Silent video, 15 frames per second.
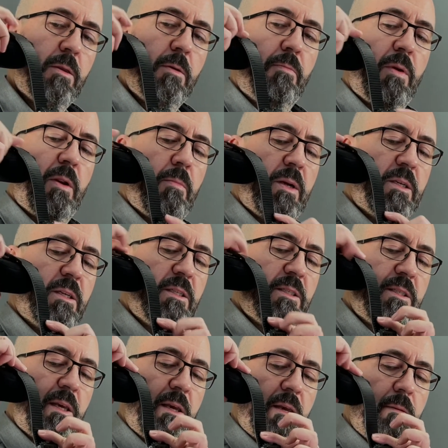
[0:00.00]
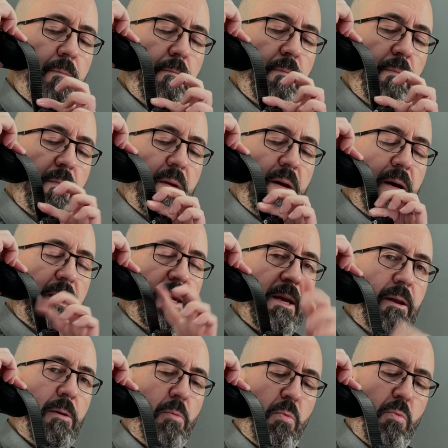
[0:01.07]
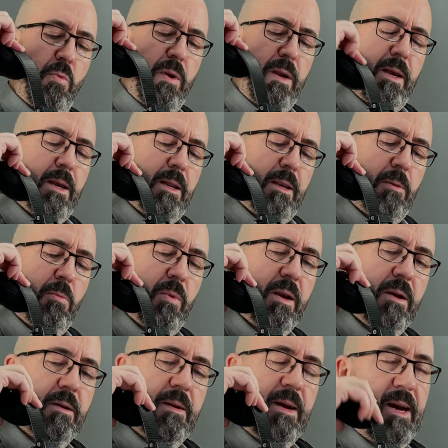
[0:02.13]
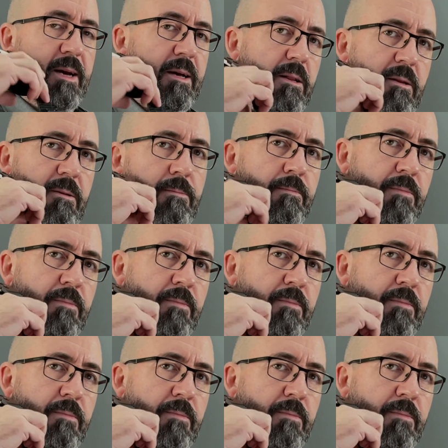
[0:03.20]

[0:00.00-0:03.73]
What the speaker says: Pretty much can see I get a really weird angle